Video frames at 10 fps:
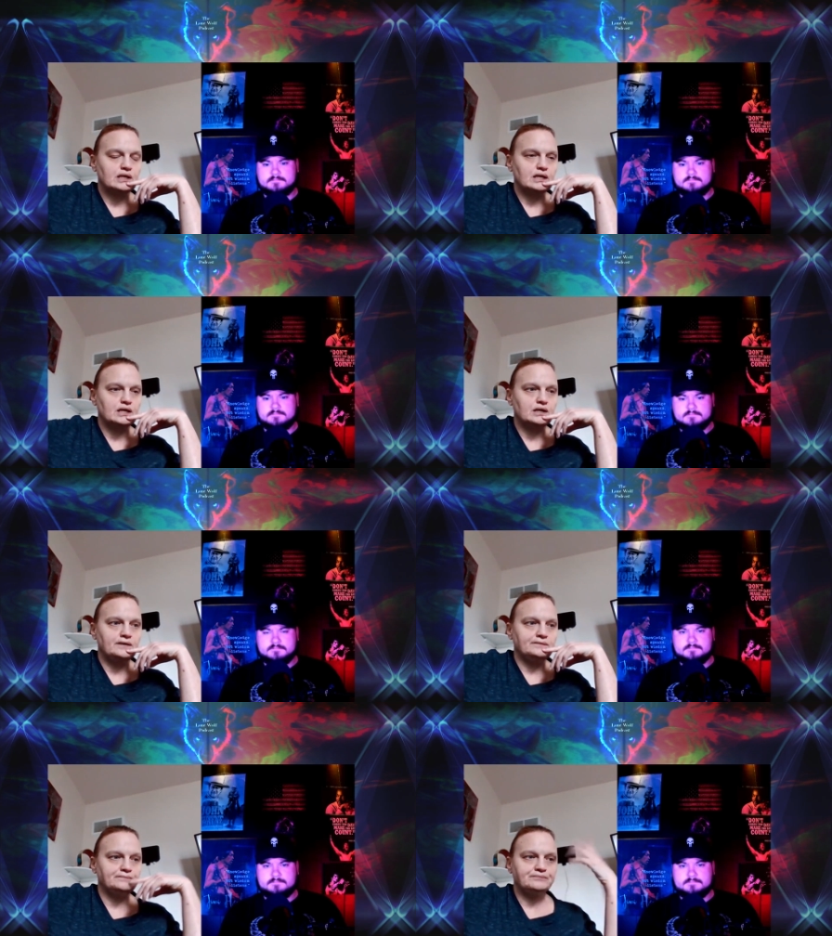
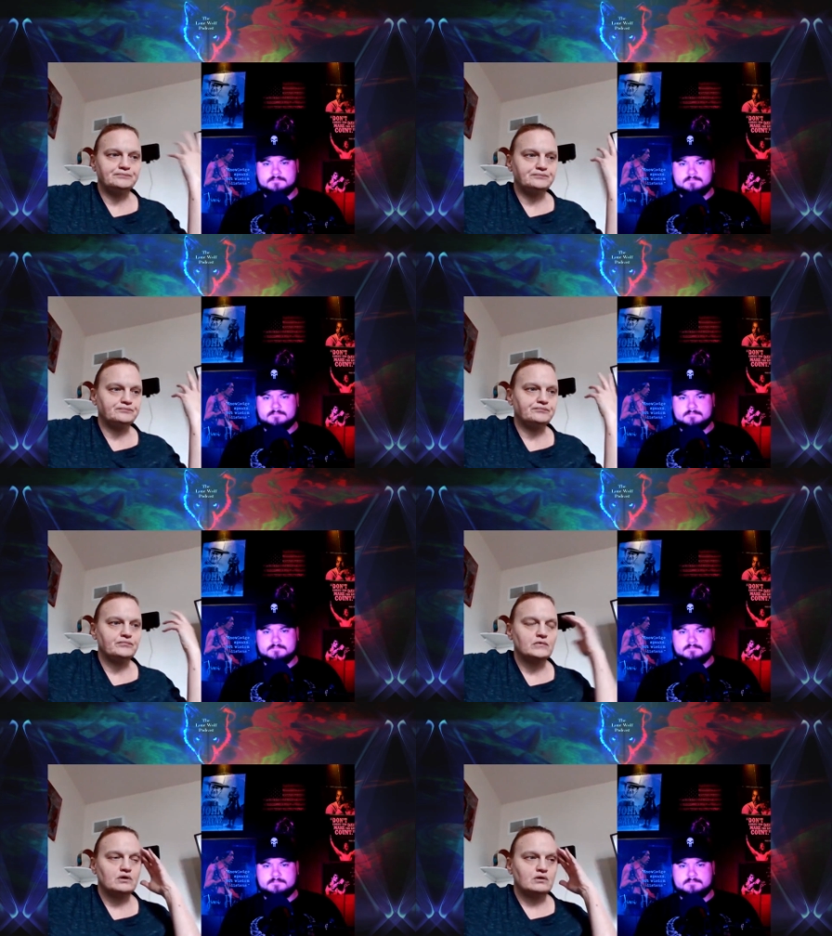And,
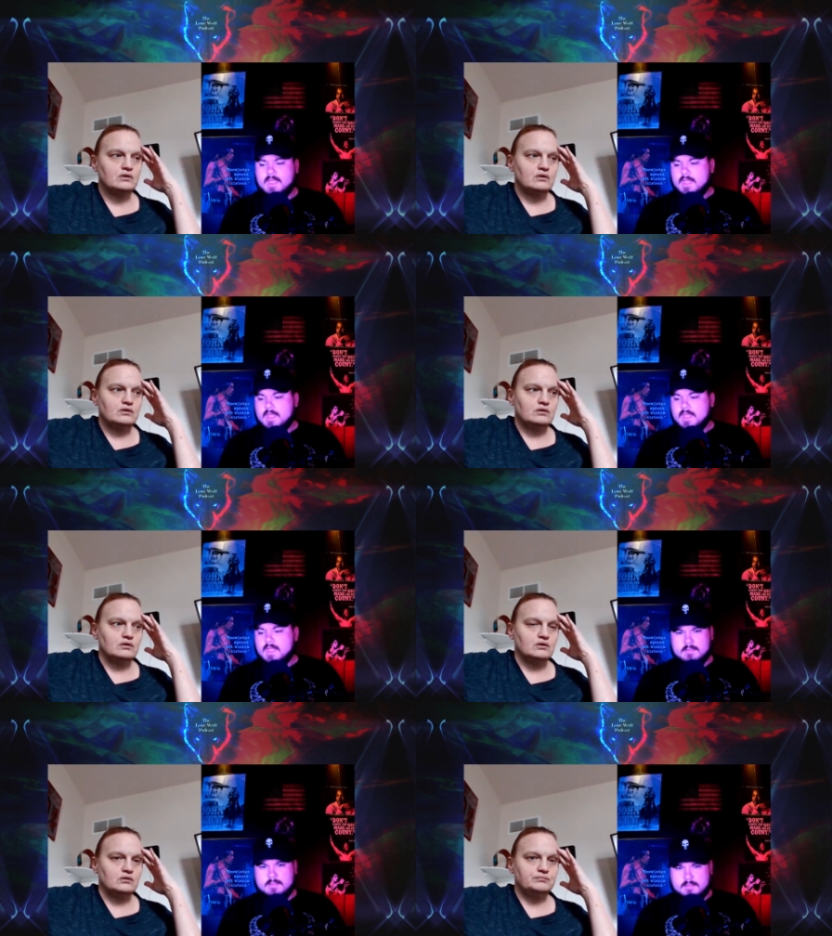
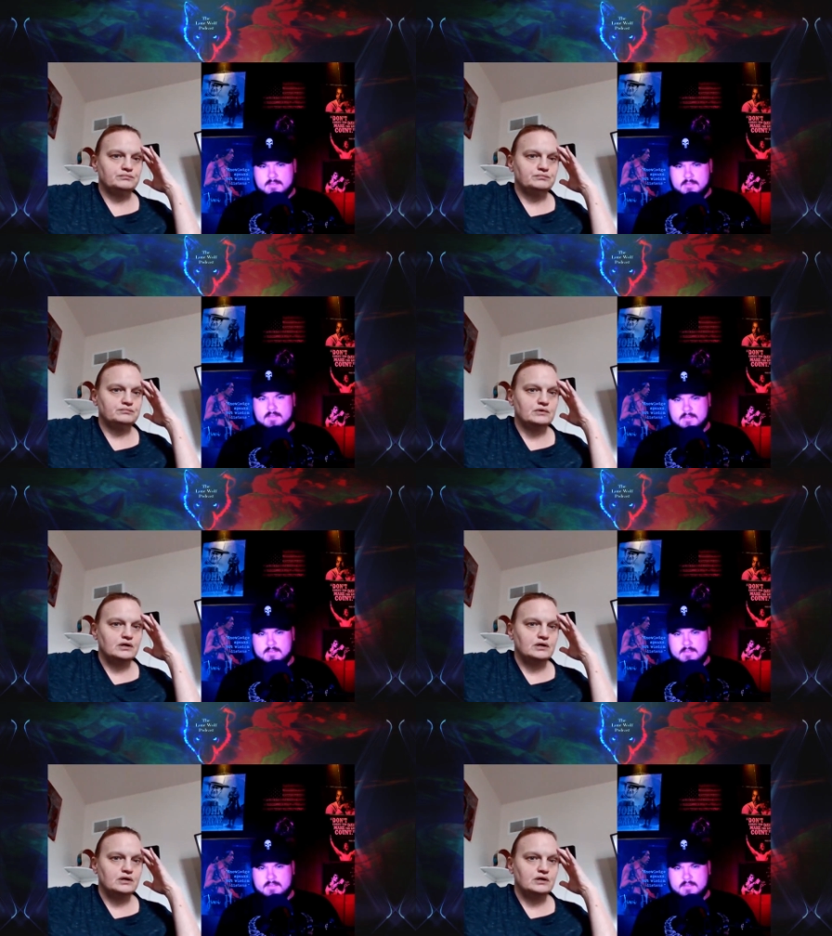you know,